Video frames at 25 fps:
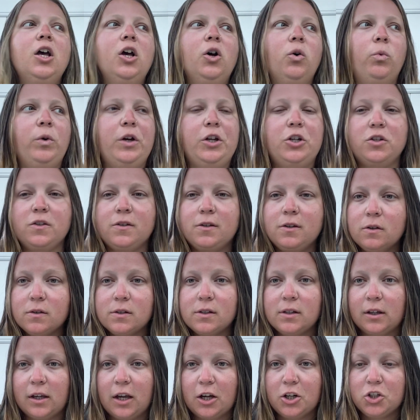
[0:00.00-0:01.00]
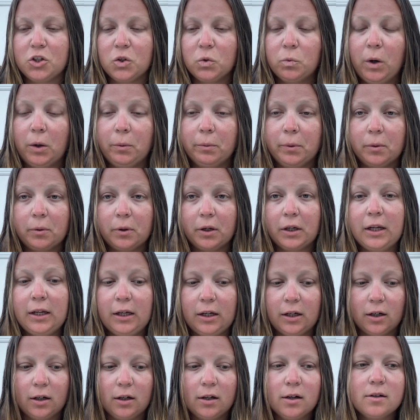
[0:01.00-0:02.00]
We just used the kitchen while we were
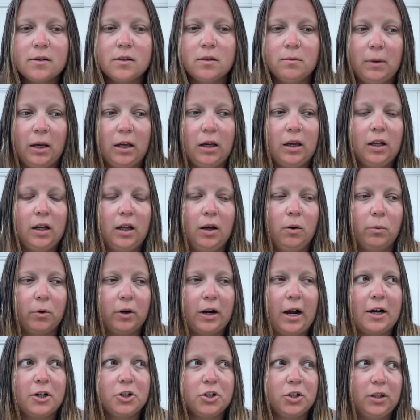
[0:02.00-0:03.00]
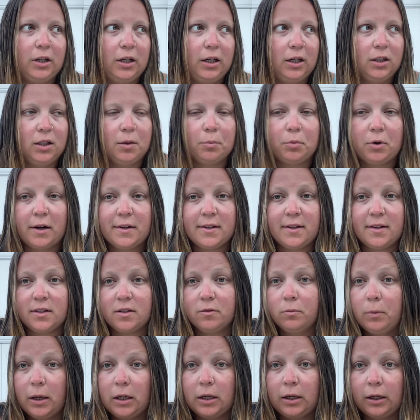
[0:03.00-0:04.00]
here to make it and we're actually in the process of
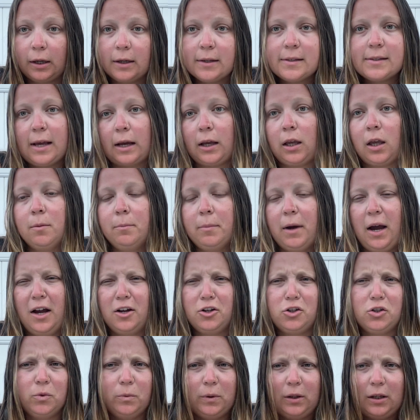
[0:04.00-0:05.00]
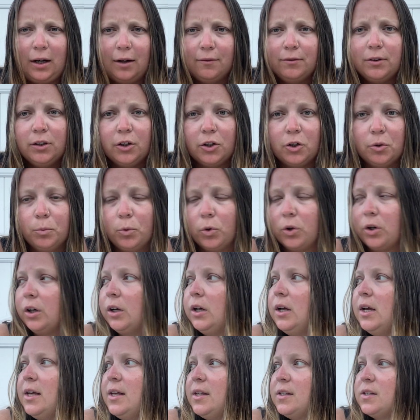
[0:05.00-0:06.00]
making a second batch so we can have a little more
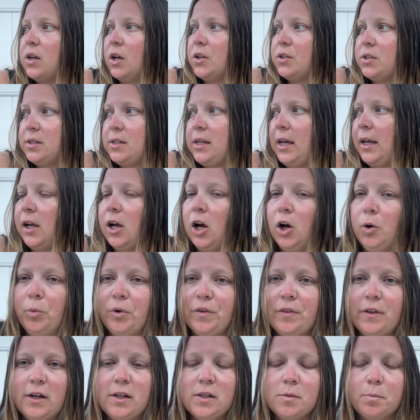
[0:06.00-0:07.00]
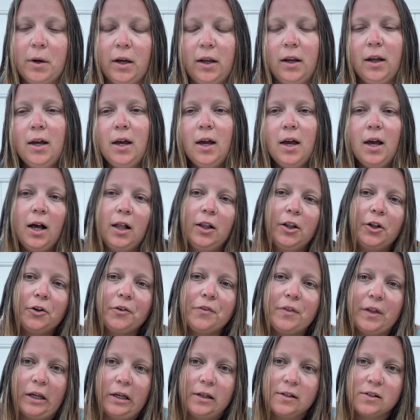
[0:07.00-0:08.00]
salt to take home with us. But a little
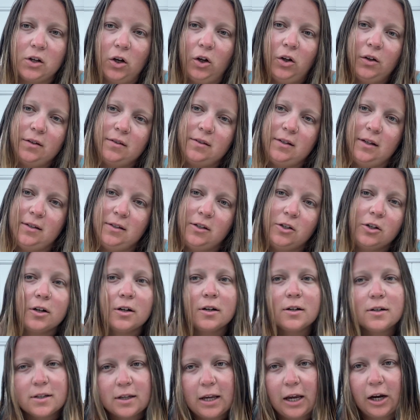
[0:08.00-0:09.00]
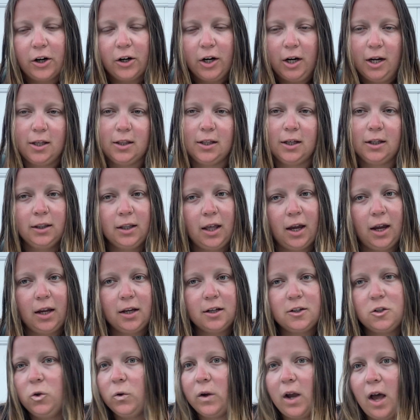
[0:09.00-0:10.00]
thing of salt is easier to carry than
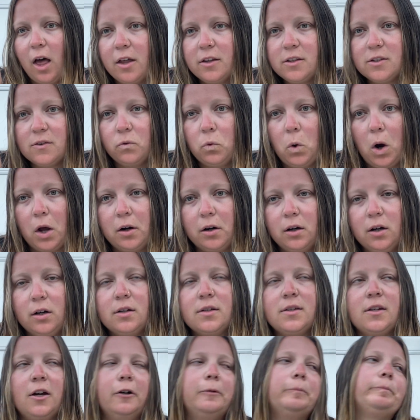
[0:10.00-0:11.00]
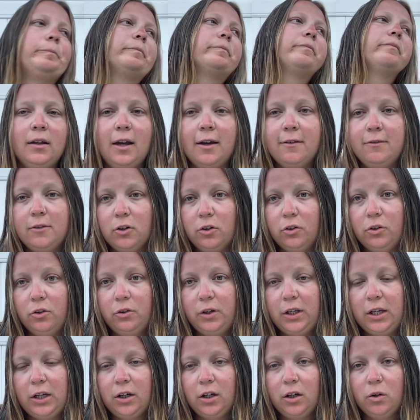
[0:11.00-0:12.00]
like two gallons of water. So if you're new
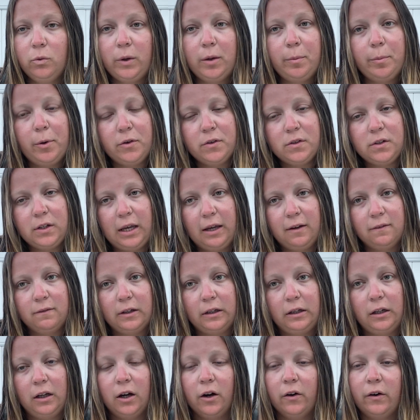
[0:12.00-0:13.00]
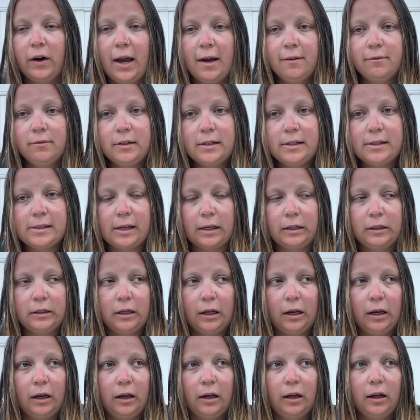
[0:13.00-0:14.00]
here, we post a video every
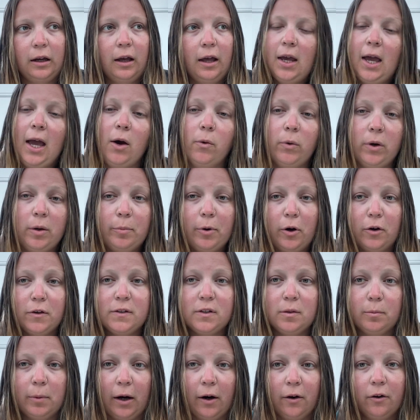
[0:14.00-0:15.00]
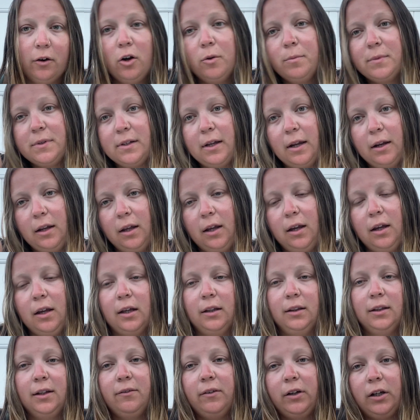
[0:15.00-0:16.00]
Sunday and we post about homesteading
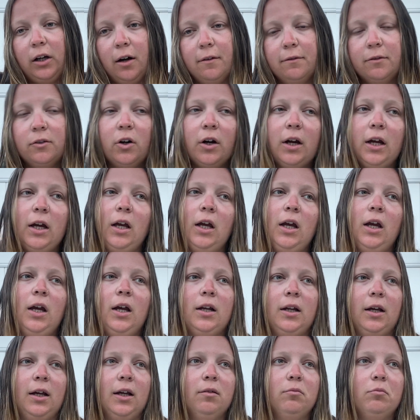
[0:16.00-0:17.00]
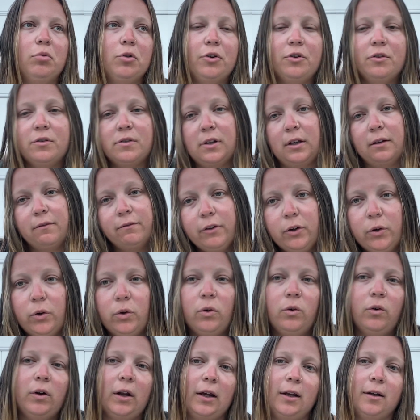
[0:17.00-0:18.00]
and living off grid and producing
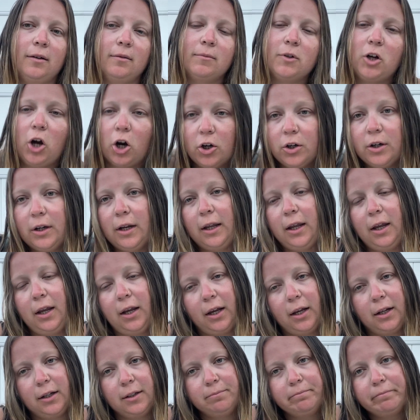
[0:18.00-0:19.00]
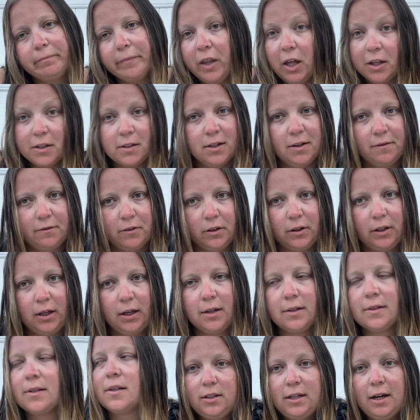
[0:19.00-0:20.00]
food and gardening and lots of different
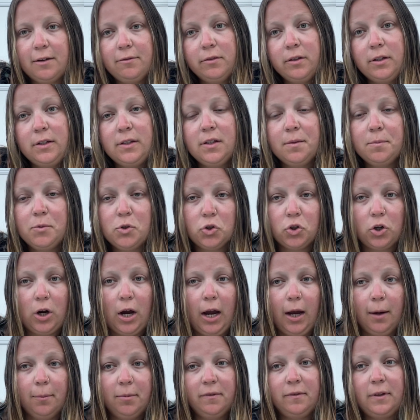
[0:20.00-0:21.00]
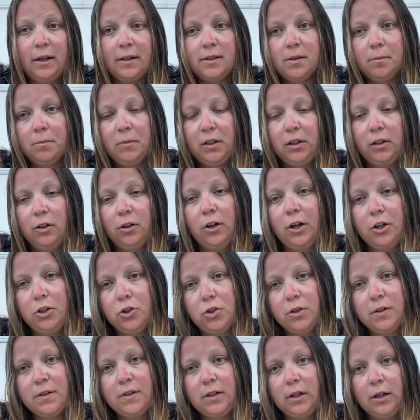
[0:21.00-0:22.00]
things. Definitely subscribe if that's something you're
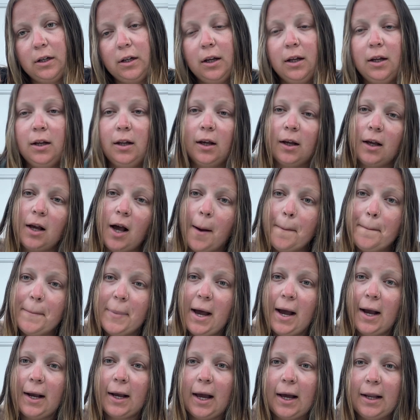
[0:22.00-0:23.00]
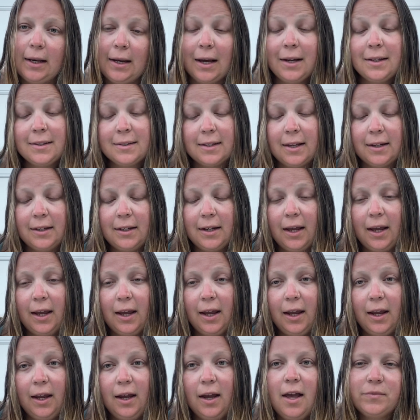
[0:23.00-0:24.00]
interested in and come back next
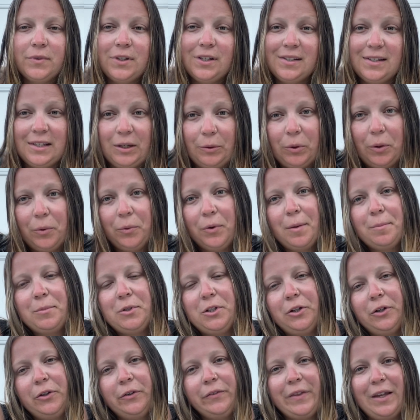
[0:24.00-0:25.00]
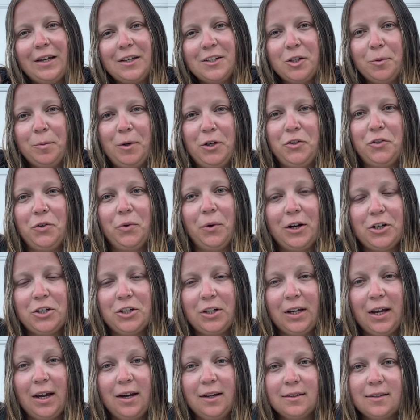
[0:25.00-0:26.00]
Sunday to see what we're up to. Thanks so much for
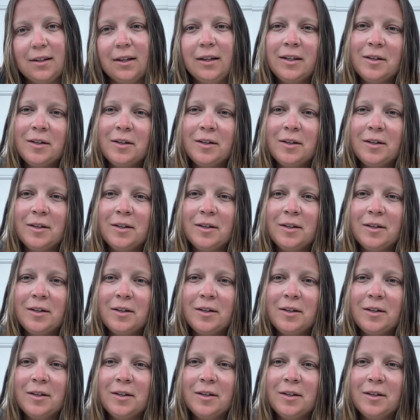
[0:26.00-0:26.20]
watching guys.